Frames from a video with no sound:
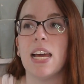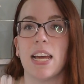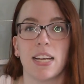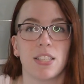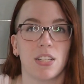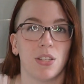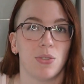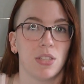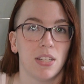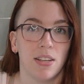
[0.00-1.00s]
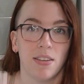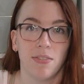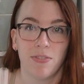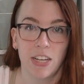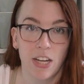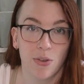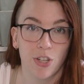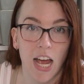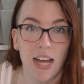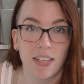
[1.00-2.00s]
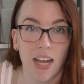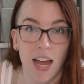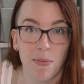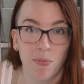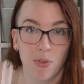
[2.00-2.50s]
exclusive video chat time